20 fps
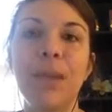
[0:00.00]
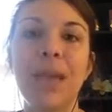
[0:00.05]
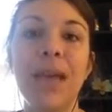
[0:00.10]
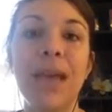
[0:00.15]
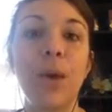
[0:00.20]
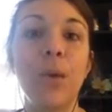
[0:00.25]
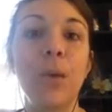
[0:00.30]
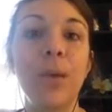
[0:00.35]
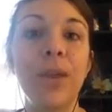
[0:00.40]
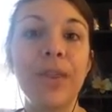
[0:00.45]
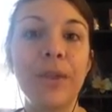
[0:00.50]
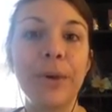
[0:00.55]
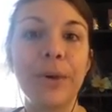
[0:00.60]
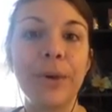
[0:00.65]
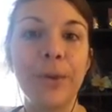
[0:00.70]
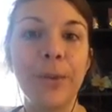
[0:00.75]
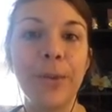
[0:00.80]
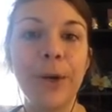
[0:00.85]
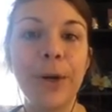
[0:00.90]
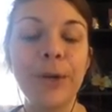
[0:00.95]
with the
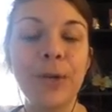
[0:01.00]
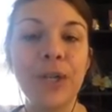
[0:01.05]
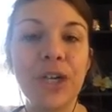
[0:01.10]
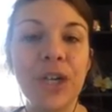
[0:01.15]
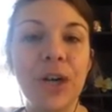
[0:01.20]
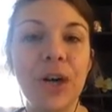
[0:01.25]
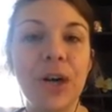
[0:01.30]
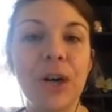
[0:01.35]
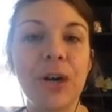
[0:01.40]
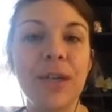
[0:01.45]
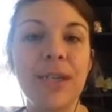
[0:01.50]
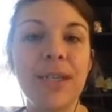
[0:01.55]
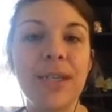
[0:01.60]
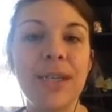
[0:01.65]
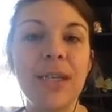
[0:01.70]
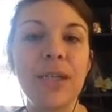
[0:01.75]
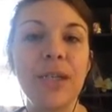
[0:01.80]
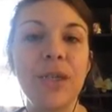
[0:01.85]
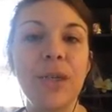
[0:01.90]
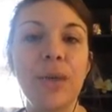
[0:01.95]
group coaching calls,
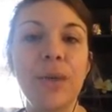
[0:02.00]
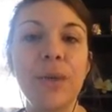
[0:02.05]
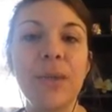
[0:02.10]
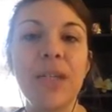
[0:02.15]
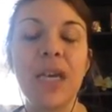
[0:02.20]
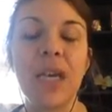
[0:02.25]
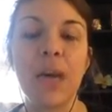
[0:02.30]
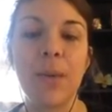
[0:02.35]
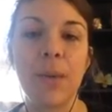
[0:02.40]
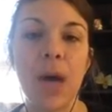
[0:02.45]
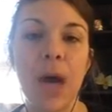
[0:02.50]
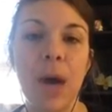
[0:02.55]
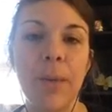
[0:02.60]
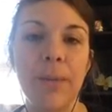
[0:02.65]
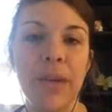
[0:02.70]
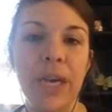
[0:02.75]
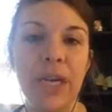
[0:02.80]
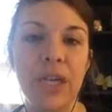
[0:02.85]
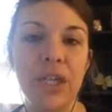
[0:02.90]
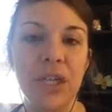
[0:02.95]
is using a
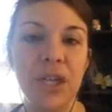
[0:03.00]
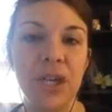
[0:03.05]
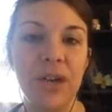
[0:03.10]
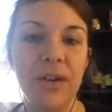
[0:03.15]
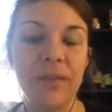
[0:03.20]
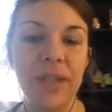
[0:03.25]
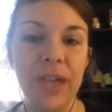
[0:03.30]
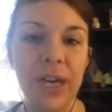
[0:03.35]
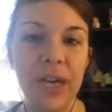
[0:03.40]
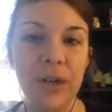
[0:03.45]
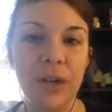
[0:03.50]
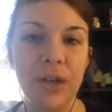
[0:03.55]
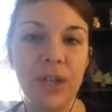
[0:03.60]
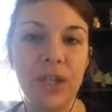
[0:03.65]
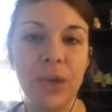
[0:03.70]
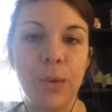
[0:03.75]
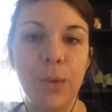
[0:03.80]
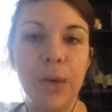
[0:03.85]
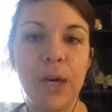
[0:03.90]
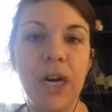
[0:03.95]
combination of the
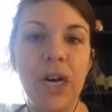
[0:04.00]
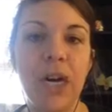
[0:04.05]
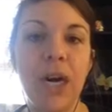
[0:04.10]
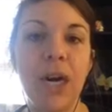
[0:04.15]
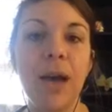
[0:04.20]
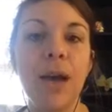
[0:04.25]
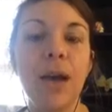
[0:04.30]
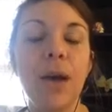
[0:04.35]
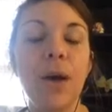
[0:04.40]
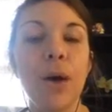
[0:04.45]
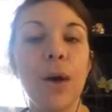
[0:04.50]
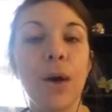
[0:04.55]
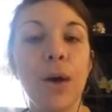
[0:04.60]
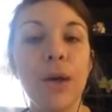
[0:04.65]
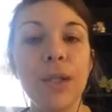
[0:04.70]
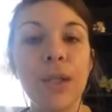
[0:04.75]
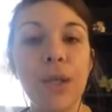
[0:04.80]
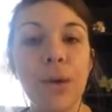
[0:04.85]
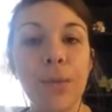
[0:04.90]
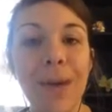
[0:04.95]
energy work,
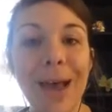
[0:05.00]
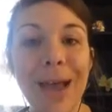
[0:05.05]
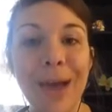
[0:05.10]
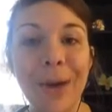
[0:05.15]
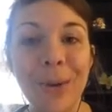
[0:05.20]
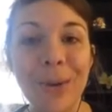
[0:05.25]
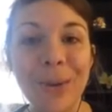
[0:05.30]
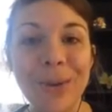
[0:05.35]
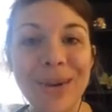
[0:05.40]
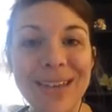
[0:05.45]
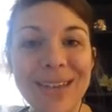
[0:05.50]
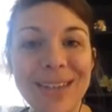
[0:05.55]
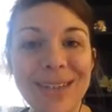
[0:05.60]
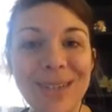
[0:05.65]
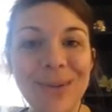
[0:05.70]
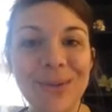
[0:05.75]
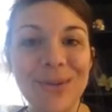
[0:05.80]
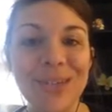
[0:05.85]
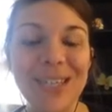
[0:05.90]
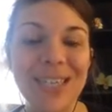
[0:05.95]
also my own
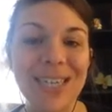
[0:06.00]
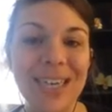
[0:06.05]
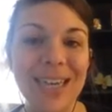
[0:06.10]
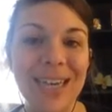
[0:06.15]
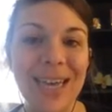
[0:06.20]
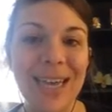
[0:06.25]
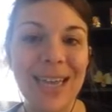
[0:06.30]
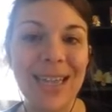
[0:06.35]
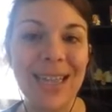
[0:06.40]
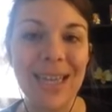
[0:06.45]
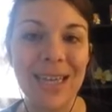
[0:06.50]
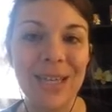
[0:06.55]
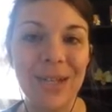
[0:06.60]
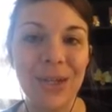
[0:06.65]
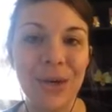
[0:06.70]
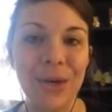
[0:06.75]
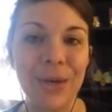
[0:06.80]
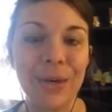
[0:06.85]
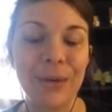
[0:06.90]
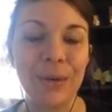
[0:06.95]
intuition, and
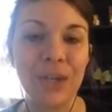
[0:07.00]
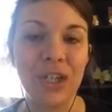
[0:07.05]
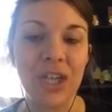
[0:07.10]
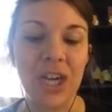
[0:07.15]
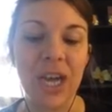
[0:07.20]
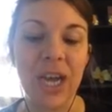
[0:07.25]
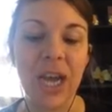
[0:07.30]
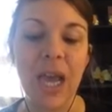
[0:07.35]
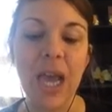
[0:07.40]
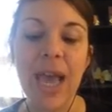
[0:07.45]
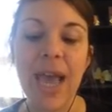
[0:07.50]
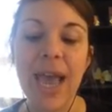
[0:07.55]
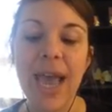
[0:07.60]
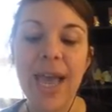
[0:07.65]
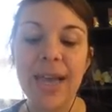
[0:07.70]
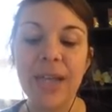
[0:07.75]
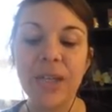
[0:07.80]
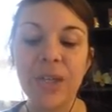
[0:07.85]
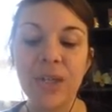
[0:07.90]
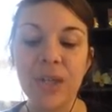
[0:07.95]
laser coaching.
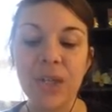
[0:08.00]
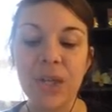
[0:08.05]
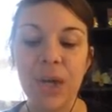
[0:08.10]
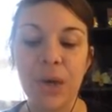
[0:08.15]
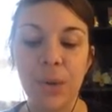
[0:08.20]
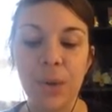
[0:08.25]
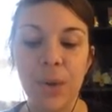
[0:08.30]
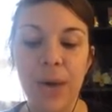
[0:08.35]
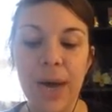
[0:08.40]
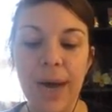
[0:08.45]
And so,